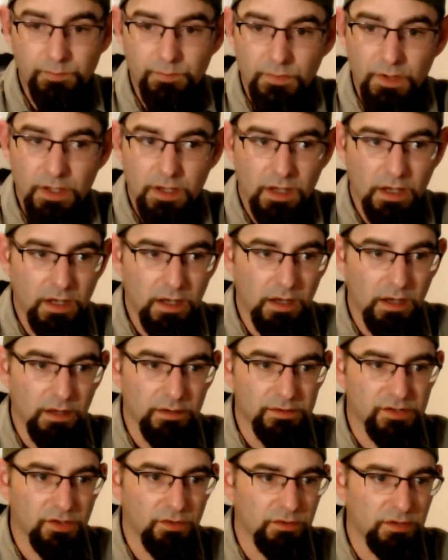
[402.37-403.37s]

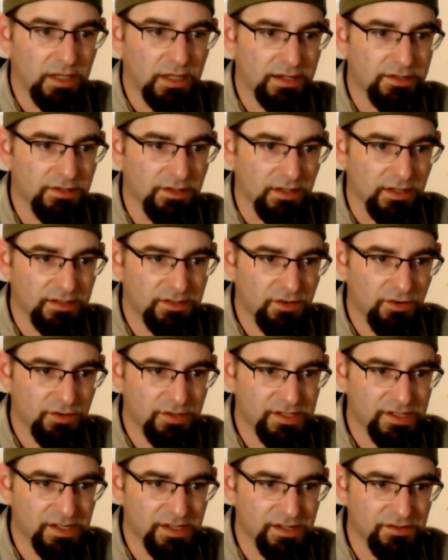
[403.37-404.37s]
So actually, let's go to
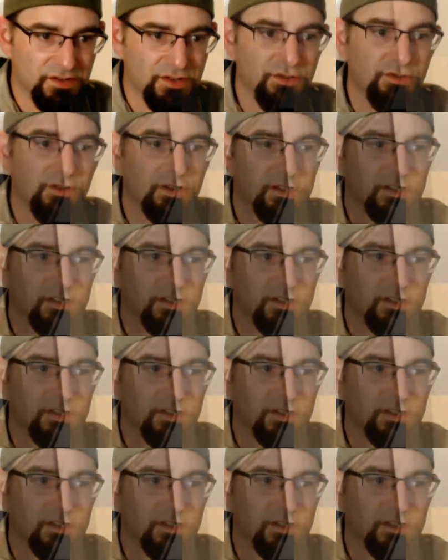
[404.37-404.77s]
scene 2, because